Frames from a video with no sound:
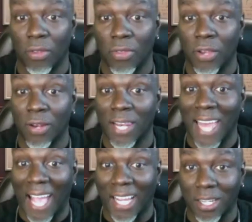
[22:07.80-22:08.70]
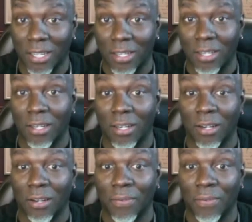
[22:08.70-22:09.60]
their lack
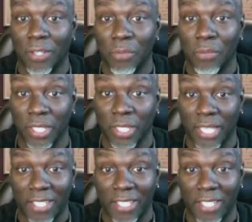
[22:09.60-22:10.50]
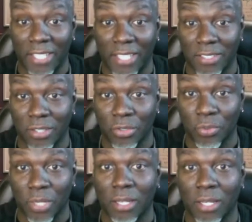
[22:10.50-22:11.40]
of communication
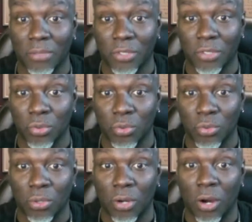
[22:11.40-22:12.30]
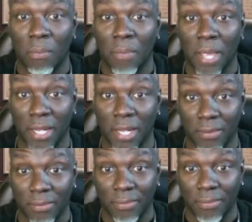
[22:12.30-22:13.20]
skills when it comes to our men
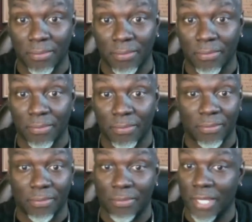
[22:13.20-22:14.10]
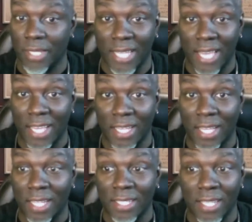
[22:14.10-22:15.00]
and that
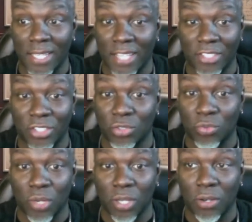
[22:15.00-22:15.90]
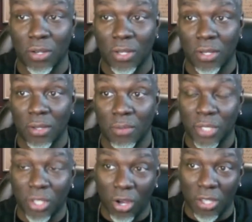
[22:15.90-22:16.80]
and and, and that's just real
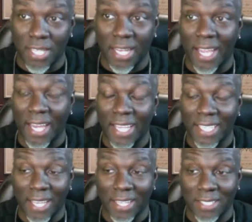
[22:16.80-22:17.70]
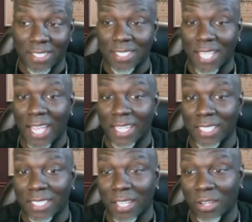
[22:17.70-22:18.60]
because and i and i get it
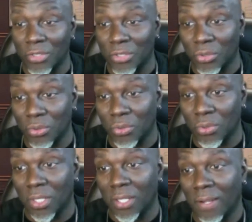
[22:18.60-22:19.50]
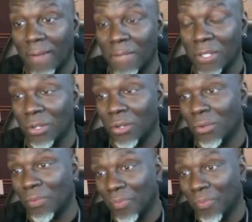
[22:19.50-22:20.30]
society tells you you know